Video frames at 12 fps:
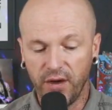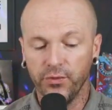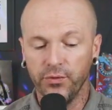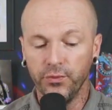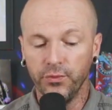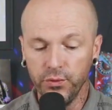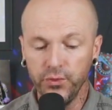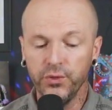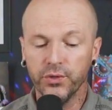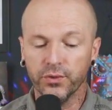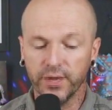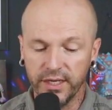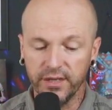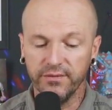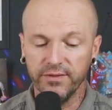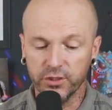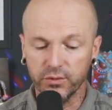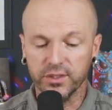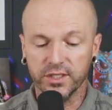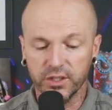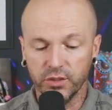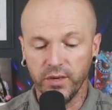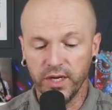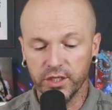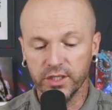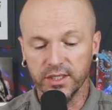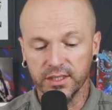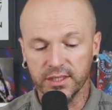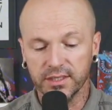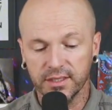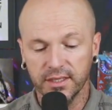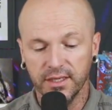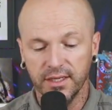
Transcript: through your individual situations,